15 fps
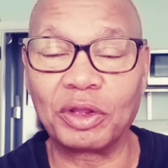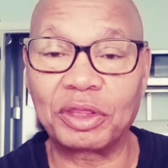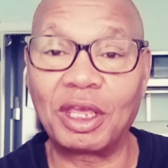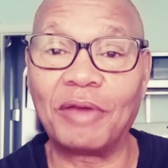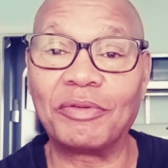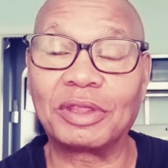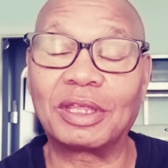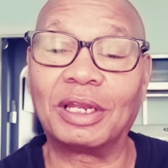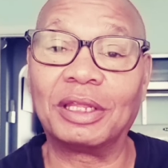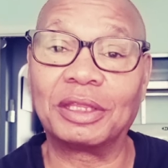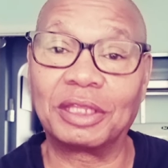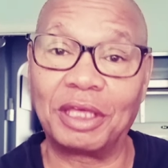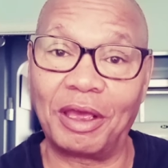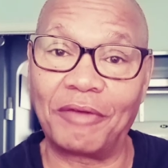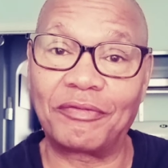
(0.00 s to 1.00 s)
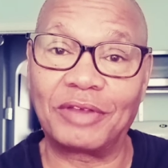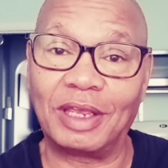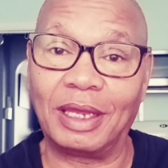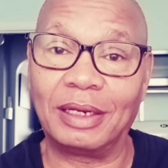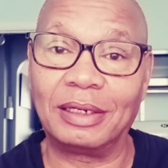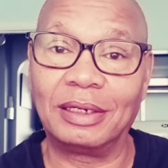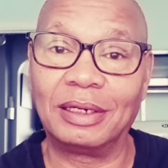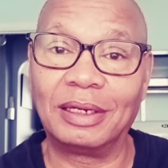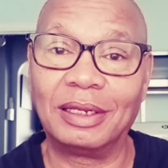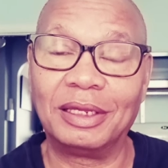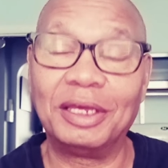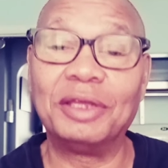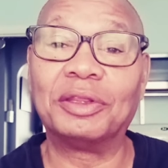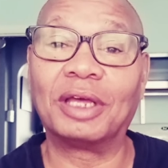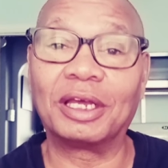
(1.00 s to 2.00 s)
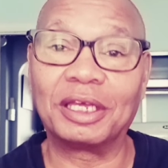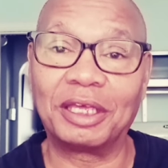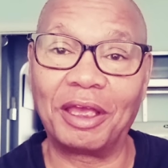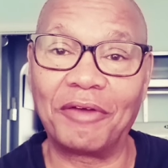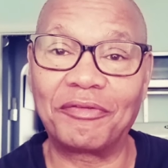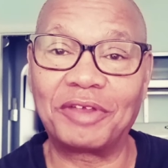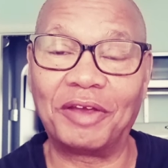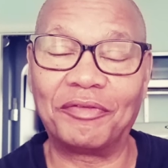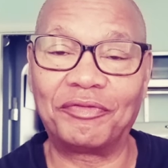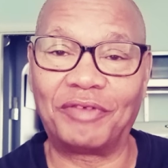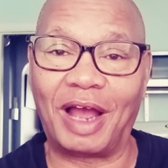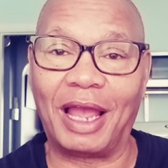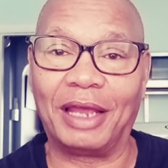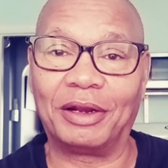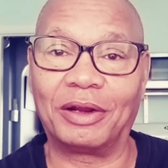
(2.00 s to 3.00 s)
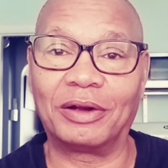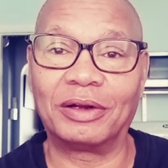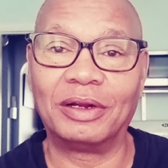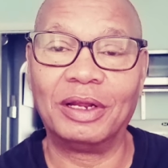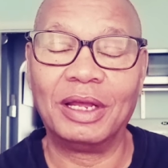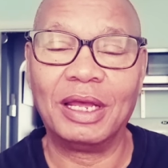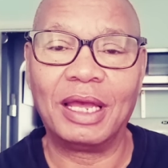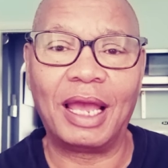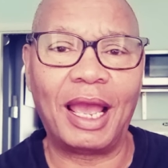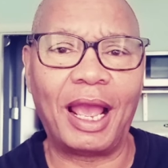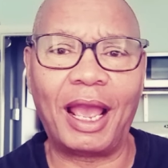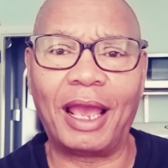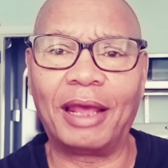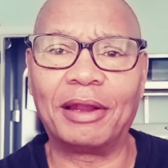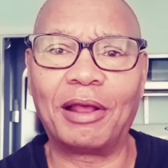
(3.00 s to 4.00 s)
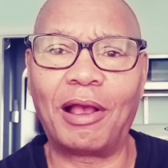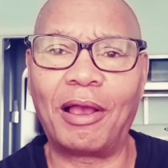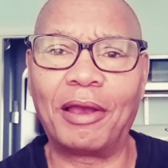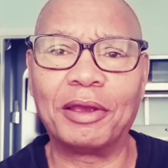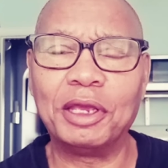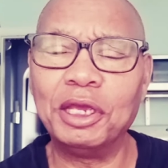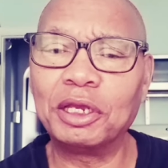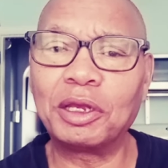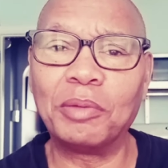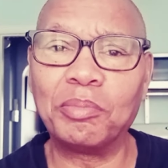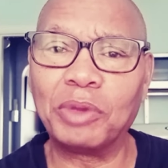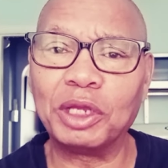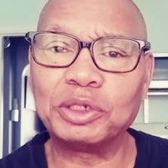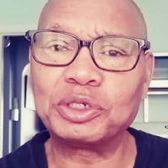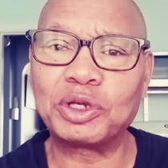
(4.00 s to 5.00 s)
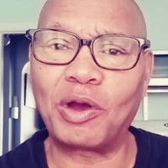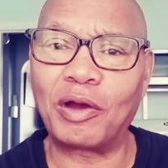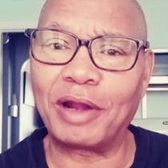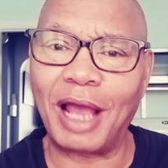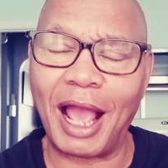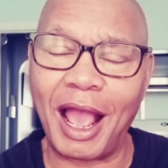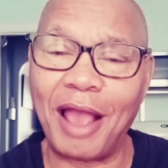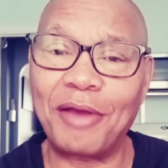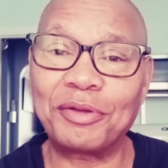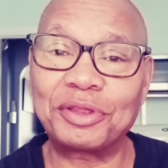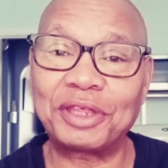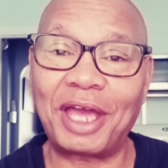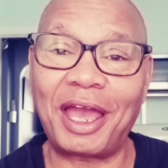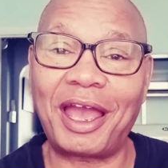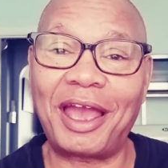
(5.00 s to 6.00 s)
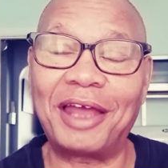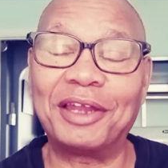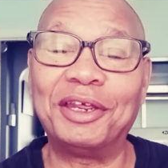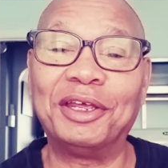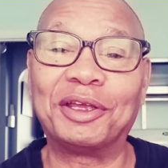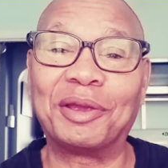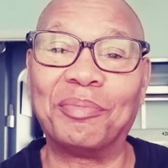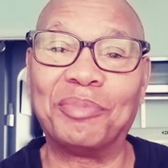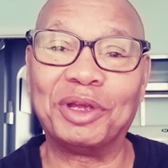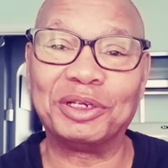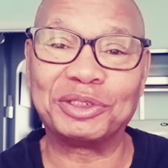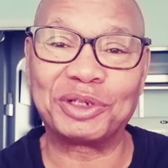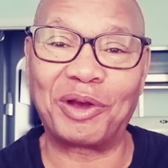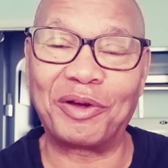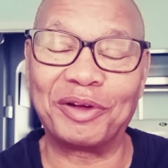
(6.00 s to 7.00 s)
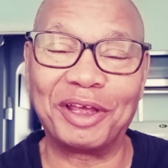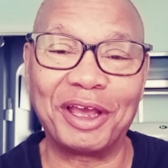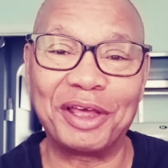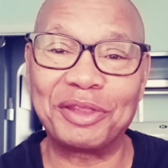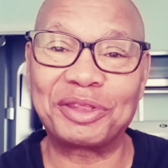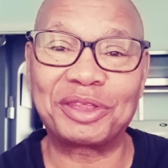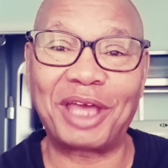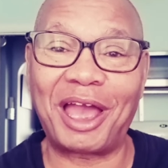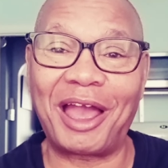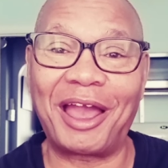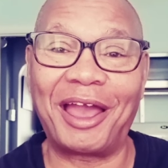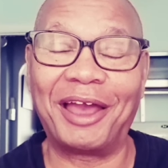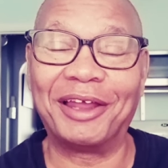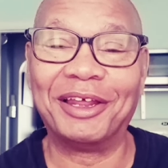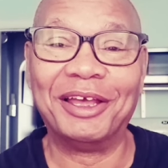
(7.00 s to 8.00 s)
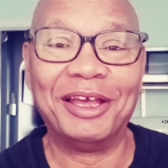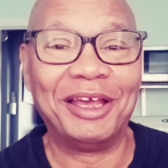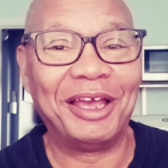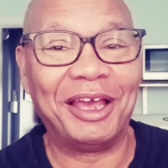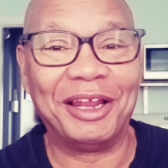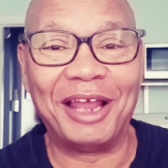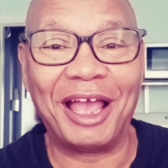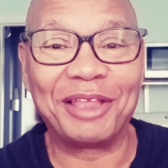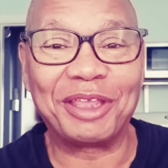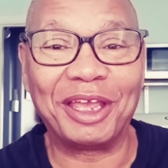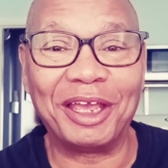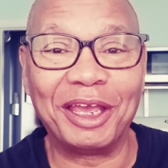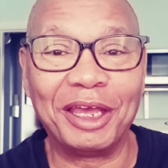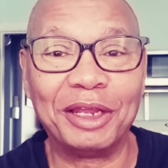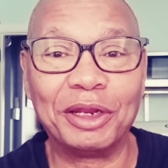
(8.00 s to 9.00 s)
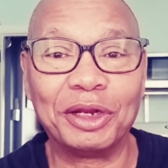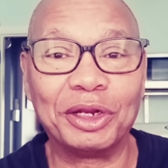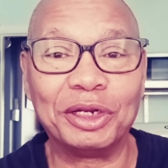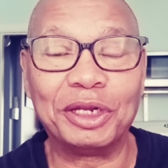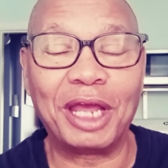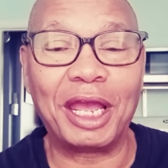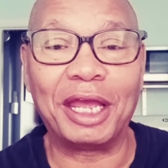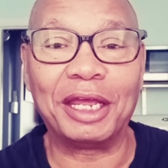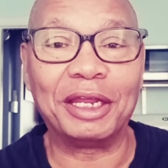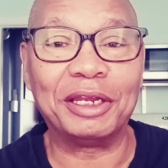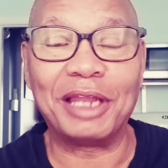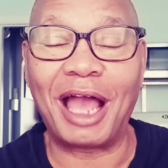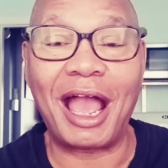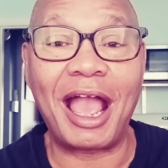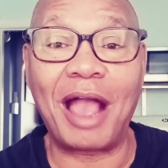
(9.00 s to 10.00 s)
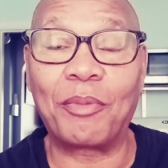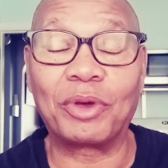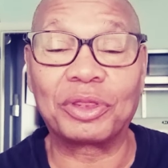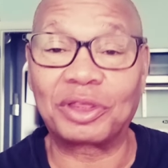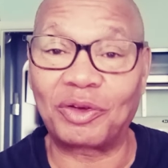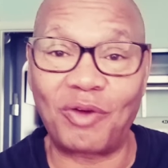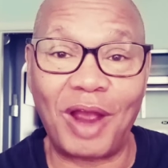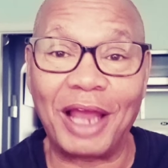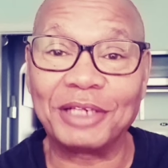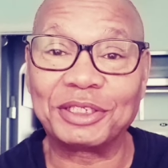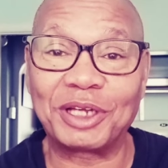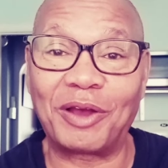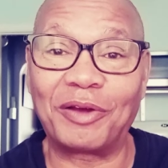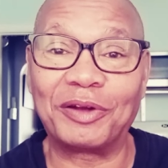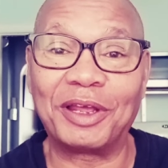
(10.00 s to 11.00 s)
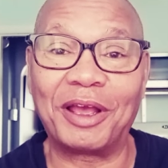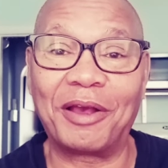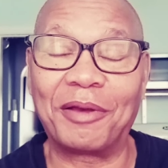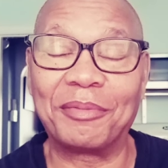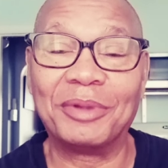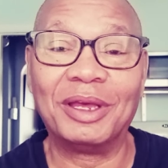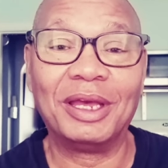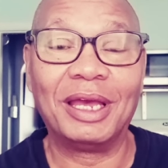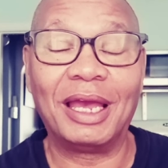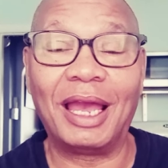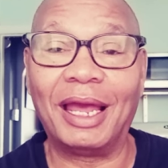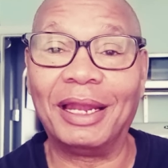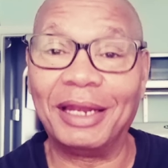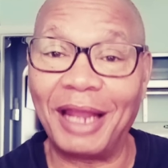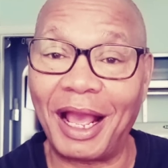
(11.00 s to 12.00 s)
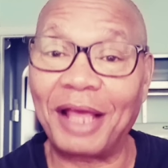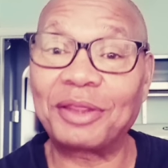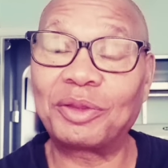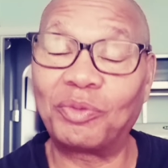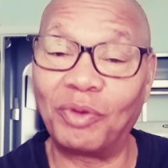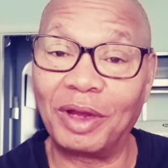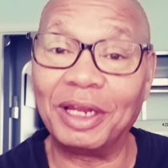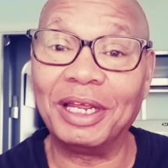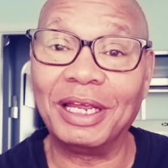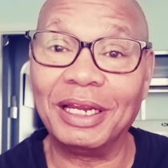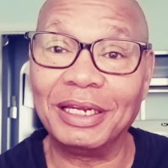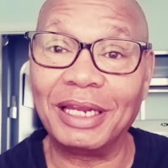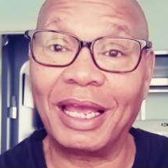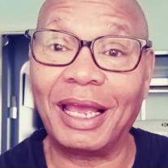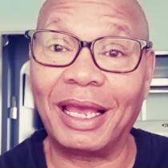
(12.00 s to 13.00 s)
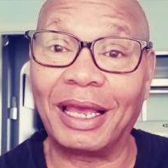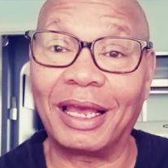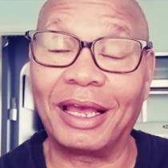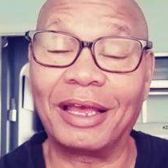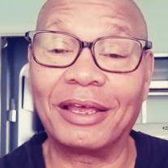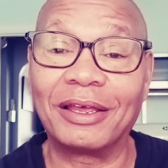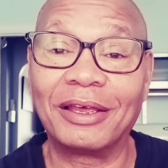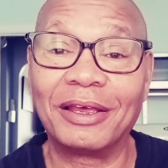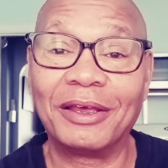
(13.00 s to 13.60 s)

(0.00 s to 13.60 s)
Stevenson is gifted. He's a gifted fighter. And he can beat you on the outside, he can beat you on the inside, and at the end of the day, not have a scratch on him. And that's what he did.